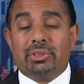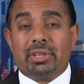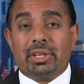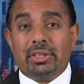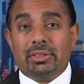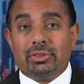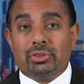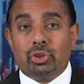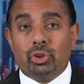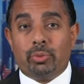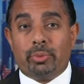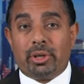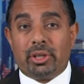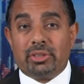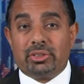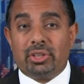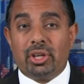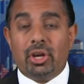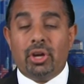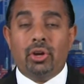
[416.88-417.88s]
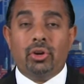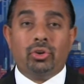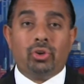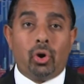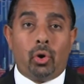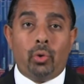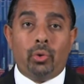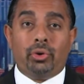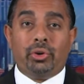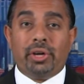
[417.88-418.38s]
consumers
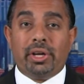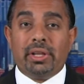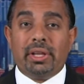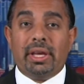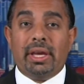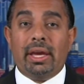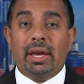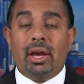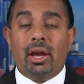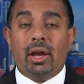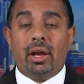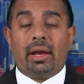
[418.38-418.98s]
don't really